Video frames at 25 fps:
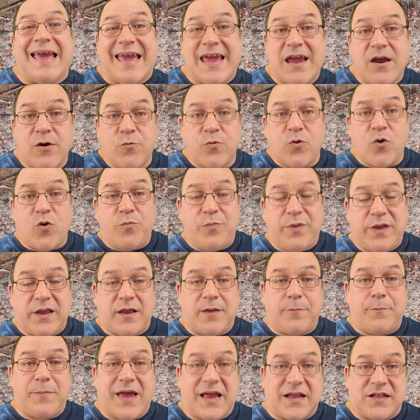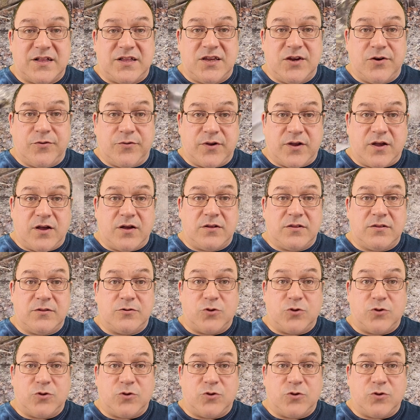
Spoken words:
aerobic bacteria,